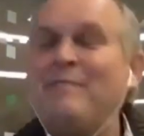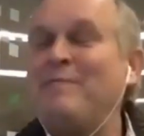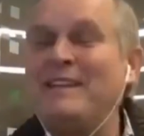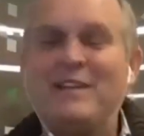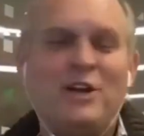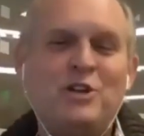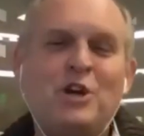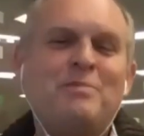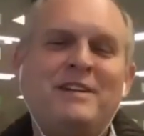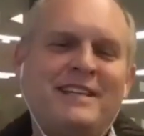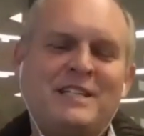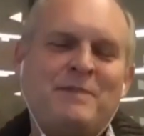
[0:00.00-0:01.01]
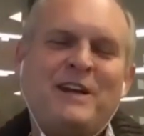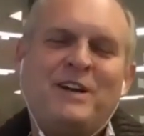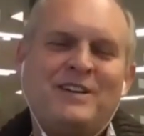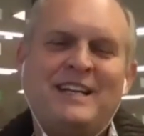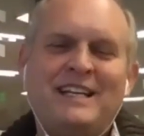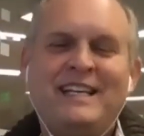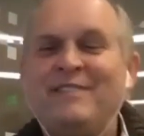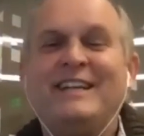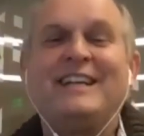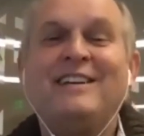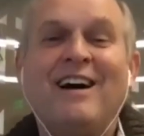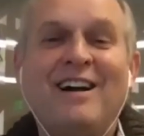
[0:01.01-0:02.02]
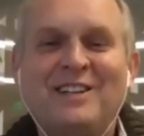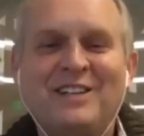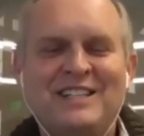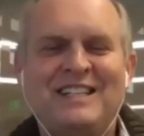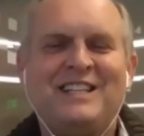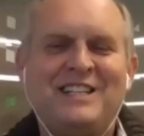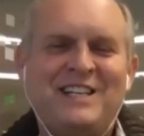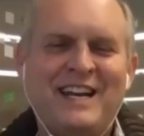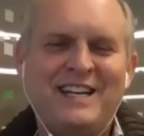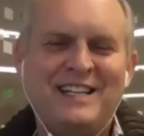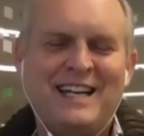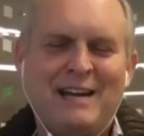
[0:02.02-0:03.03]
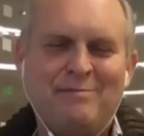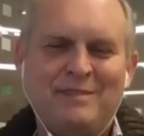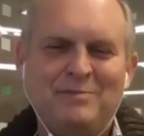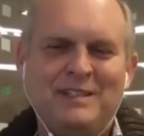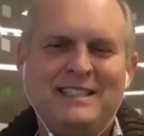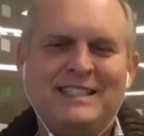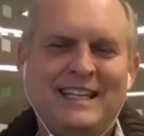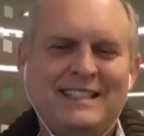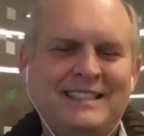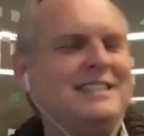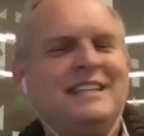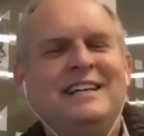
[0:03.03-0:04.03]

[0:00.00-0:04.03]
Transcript: the speaker didn't even acknowledge that the change had happened mid-sentence.